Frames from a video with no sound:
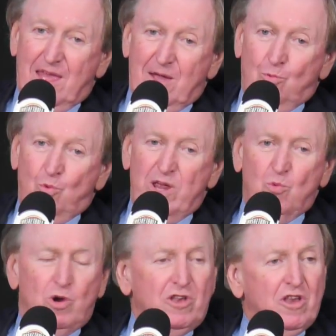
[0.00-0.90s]
We
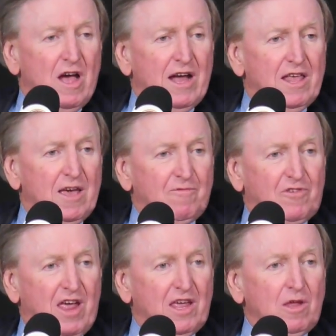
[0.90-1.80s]
would not have
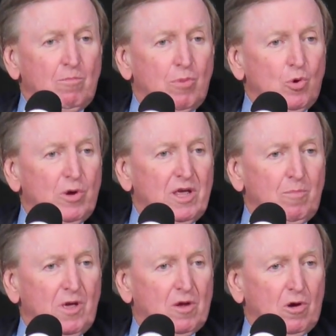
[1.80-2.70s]
taken Bowie
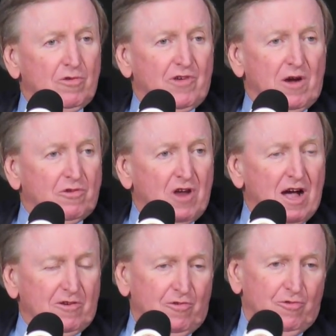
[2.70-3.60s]
because our
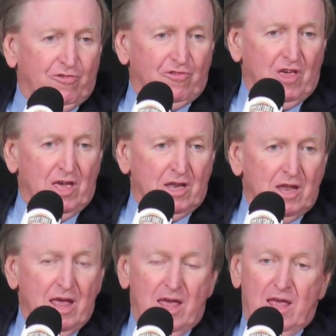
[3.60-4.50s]
doctor said
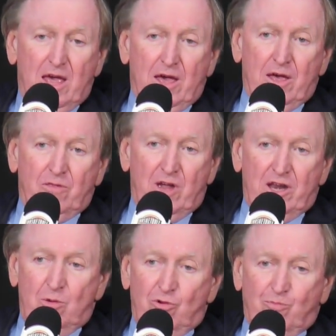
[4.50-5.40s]

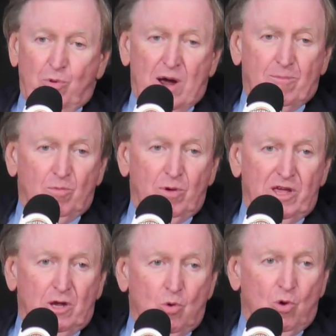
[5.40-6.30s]
that he was
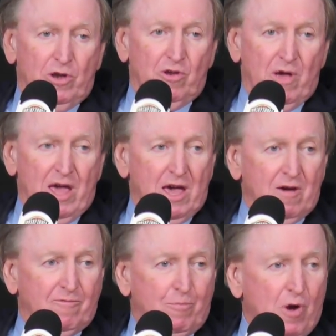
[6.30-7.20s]
probably going to
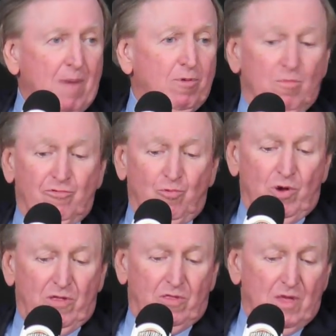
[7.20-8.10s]
have problems
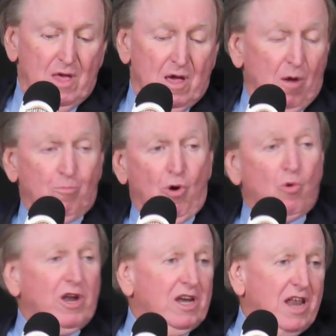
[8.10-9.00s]
with a
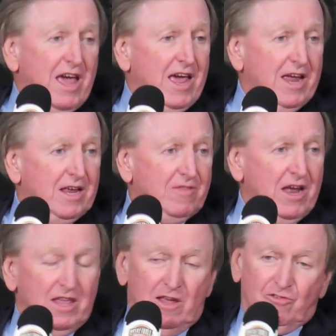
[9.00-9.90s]
broken leg
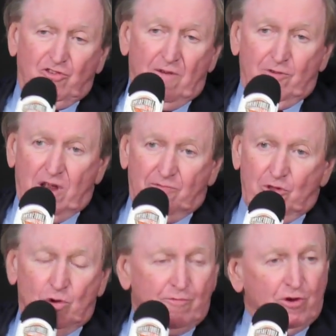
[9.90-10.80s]
that he had suffered at
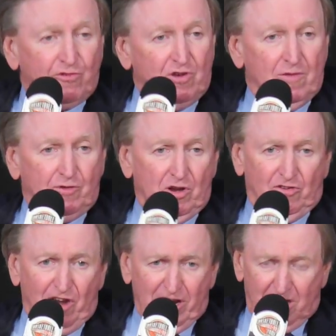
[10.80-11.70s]
the University of
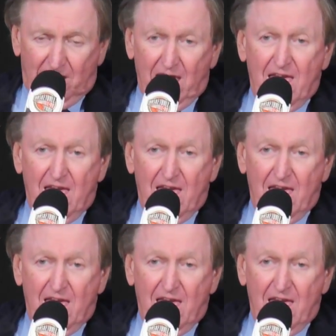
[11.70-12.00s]
Kentucky.